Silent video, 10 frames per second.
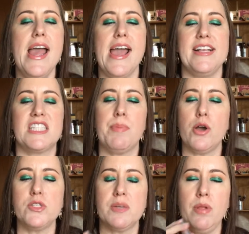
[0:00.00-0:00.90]
It's
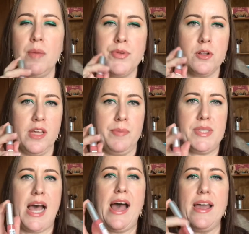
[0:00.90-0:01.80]
supposed to plump your lips.
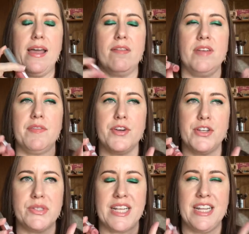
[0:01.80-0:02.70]
I have never
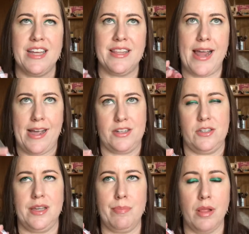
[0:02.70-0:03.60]
used anything that
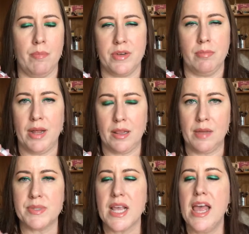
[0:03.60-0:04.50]
actually plumped my
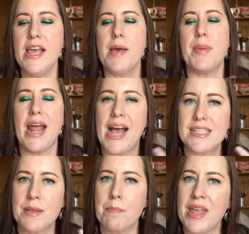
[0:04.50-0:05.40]
lips, but it
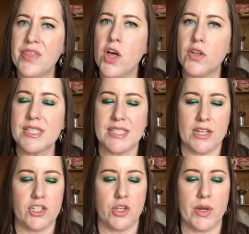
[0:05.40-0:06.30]
has a menthol
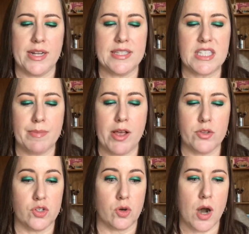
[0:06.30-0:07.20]
scent to it. It
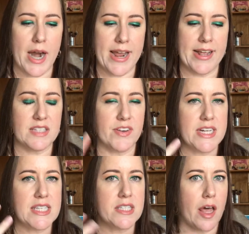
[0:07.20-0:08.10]
smells great. It's a very
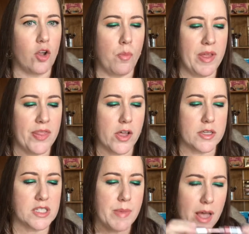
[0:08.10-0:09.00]
subtle menthol
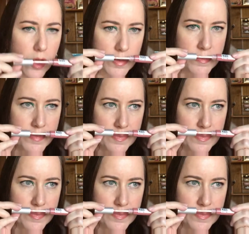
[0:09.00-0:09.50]
smell